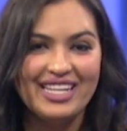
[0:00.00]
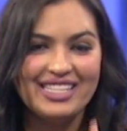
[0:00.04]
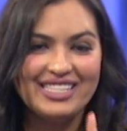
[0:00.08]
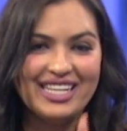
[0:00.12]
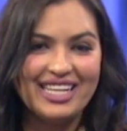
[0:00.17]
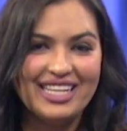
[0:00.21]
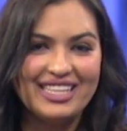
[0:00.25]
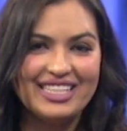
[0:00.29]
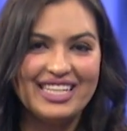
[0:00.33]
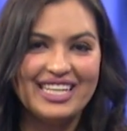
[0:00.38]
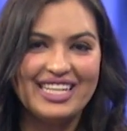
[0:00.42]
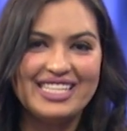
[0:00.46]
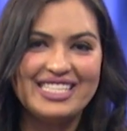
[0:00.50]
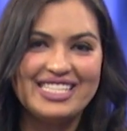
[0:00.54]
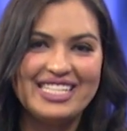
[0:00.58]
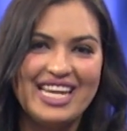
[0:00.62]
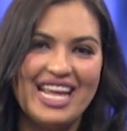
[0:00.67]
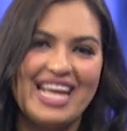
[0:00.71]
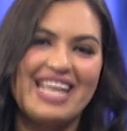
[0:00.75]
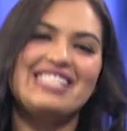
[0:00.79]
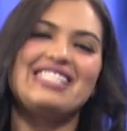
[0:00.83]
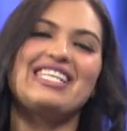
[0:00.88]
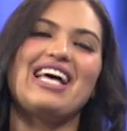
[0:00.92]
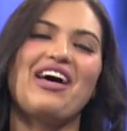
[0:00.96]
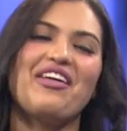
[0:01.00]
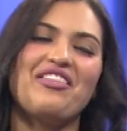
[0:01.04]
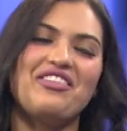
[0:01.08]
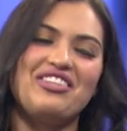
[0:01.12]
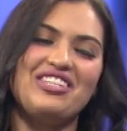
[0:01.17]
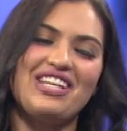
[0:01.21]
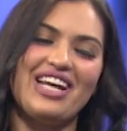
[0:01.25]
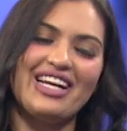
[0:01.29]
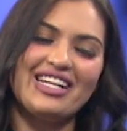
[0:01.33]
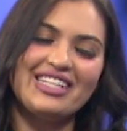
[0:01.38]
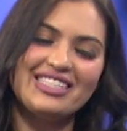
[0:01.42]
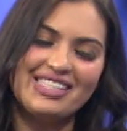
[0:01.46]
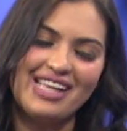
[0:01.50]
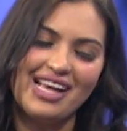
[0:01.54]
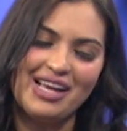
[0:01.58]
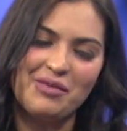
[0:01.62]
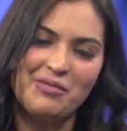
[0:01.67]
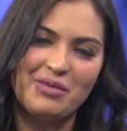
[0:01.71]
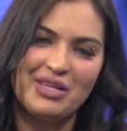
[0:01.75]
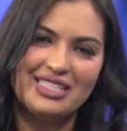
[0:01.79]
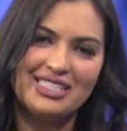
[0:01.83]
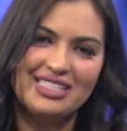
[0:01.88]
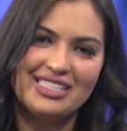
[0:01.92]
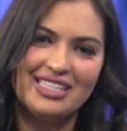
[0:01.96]
Take a look at today's Health Check
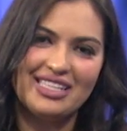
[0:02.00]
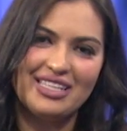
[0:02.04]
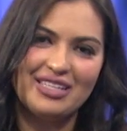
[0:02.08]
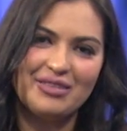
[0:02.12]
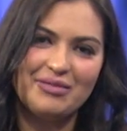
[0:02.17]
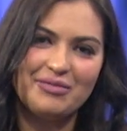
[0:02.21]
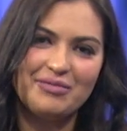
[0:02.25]
segment.